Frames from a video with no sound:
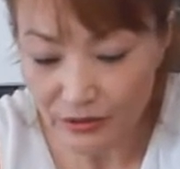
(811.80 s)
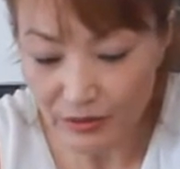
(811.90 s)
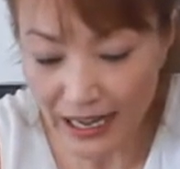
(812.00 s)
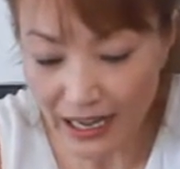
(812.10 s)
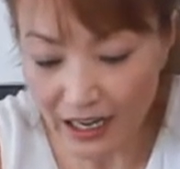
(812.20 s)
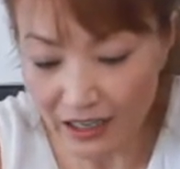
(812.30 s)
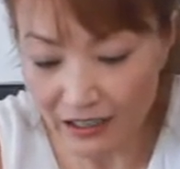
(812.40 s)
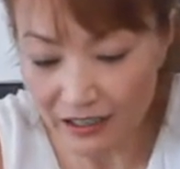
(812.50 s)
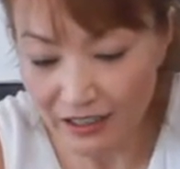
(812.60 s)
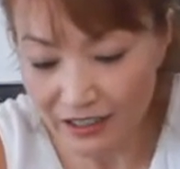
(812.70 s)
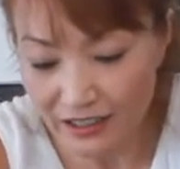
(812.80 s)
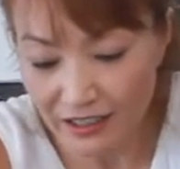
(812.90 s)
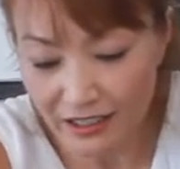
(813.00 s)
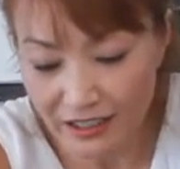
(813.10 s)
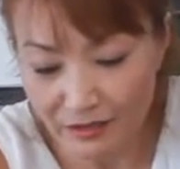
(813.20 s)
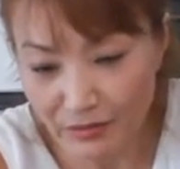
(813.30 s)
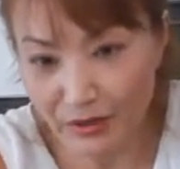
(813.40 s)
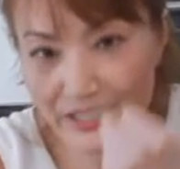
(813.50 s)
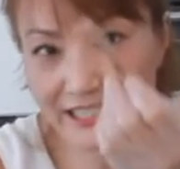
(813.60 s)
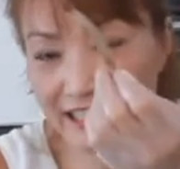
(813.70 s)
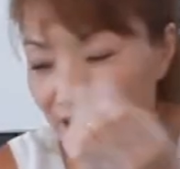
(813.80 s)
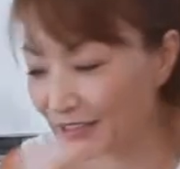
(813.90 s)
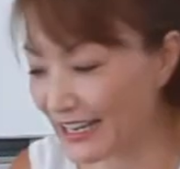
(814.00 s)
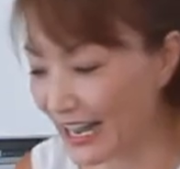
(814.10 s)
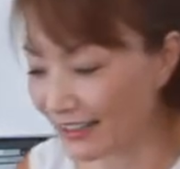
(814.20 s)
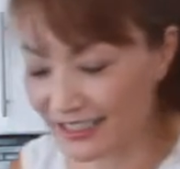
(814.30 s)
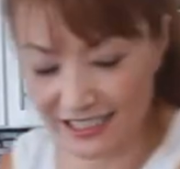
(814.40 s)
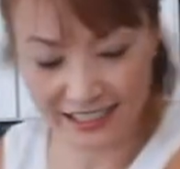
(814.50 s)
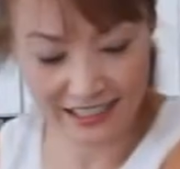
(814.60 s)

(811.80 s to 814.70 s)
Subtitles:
Wow, bone is coming out.